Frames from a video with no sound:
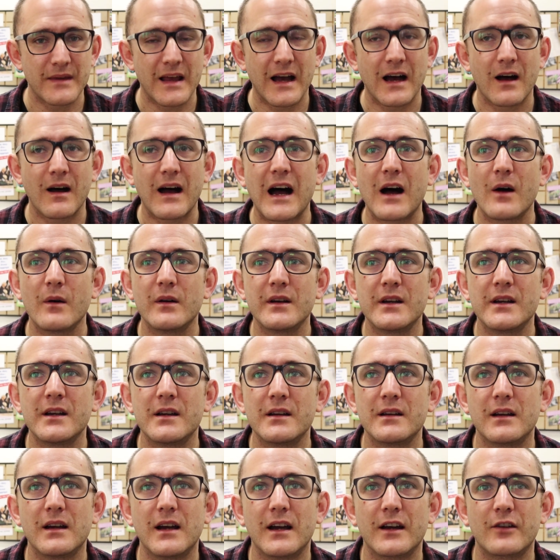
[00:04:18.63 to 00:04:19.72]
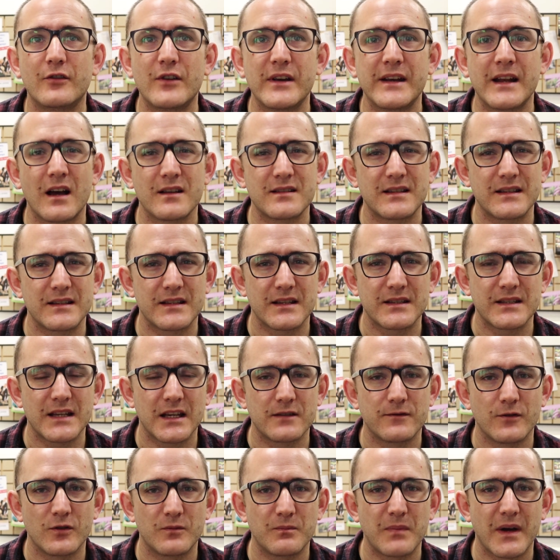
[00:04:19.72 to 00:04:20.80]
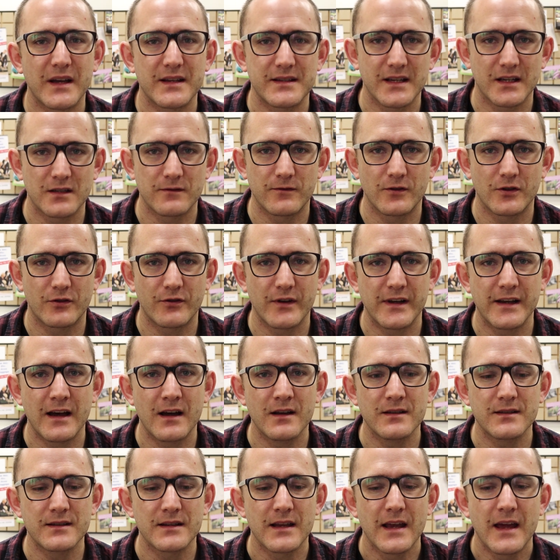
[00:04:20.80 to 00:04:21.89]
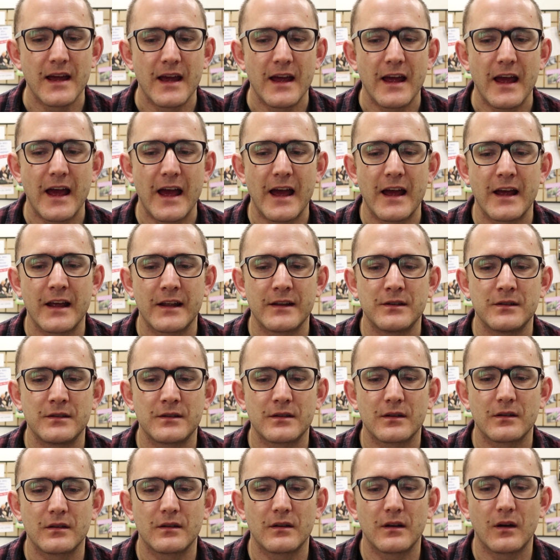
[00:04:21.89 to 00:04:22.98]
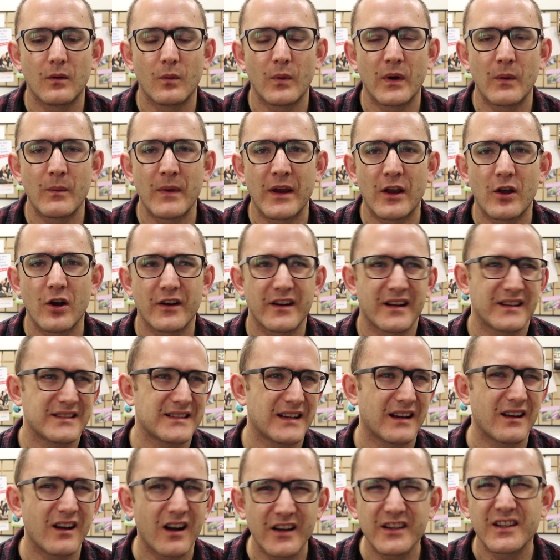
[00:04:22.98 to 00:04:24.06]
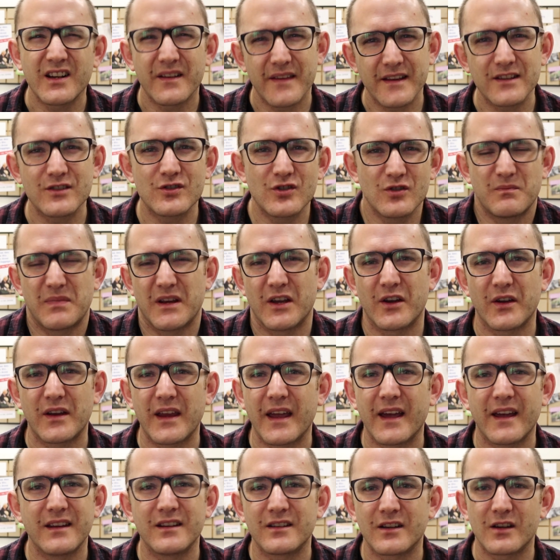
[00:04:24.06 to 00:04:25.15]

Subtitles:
Now, our greenhouse is a 6 foot by 6 foot greenhouse, and when we got it, I was like, oh, that should be okay.